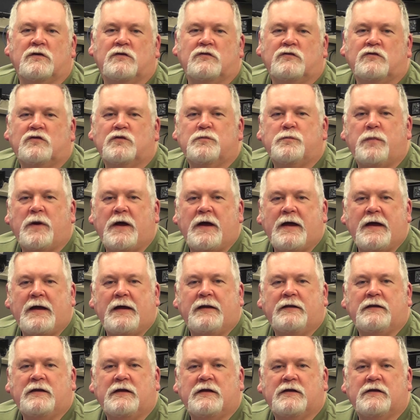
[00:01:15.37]

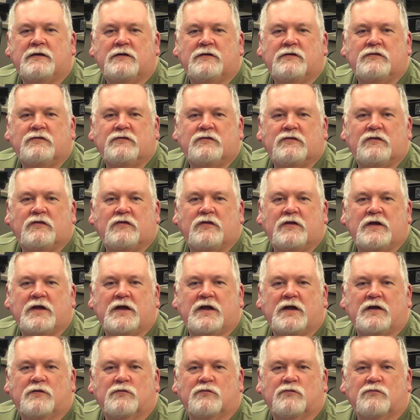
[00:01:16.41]
Dupin is
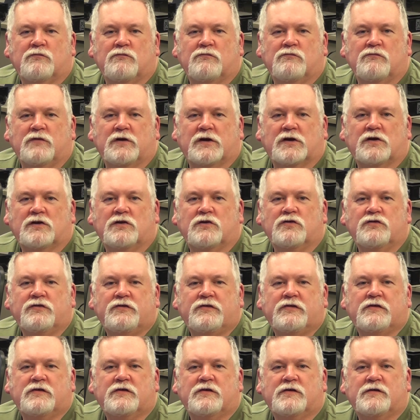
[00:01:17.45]
the
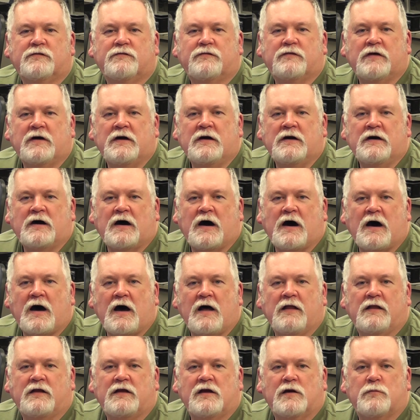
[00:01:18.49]
reclusive,
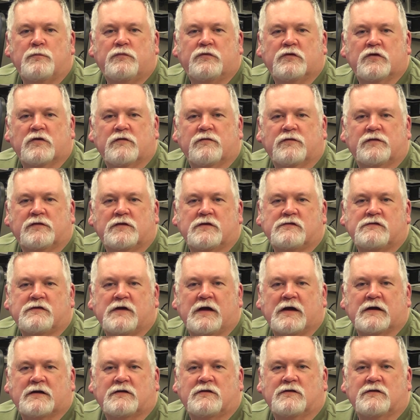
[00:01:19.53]
highly observant
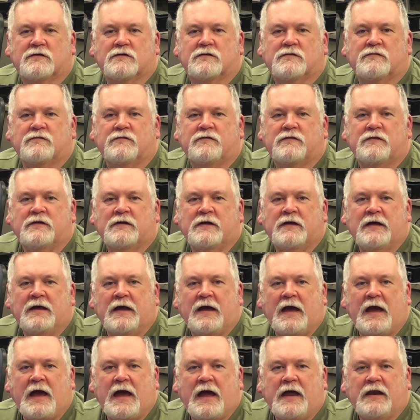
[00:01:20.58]
detective,
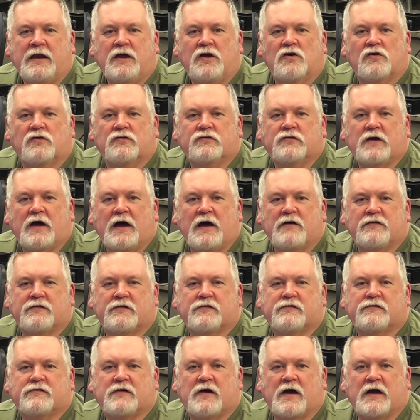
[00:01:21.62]
and he also has a
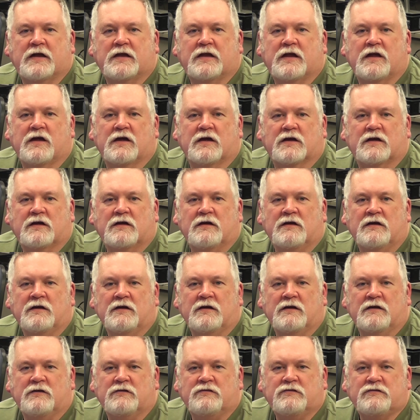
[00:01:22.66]
sidekick,
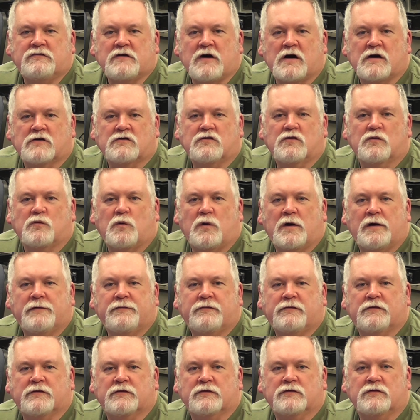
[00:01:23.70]
his Dr.
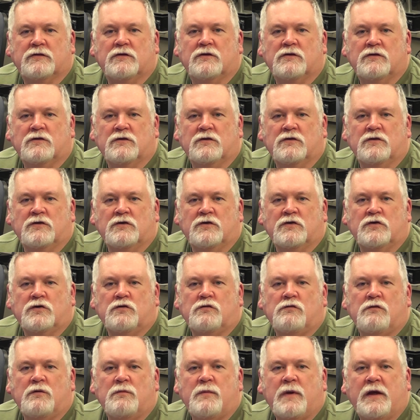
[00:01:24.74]
Watson,
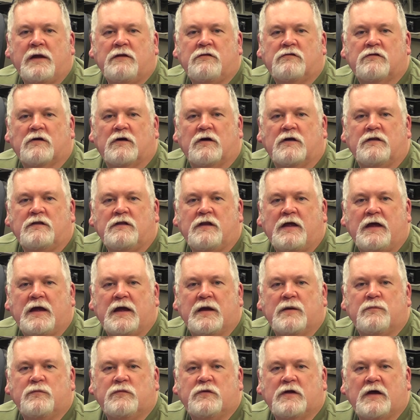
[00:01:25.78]
who remains
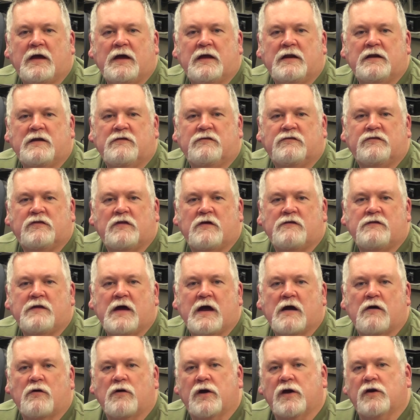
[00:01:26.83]
unnamed and is the
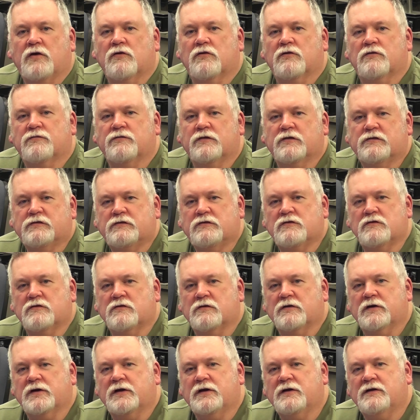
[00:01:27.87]
narrator of the
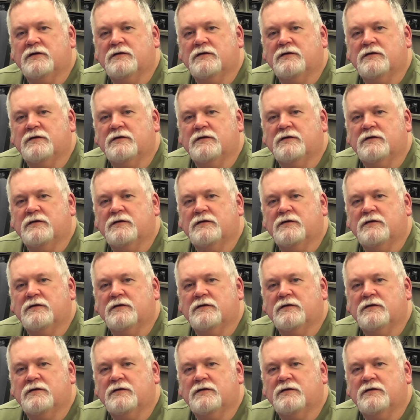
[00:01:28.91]
story.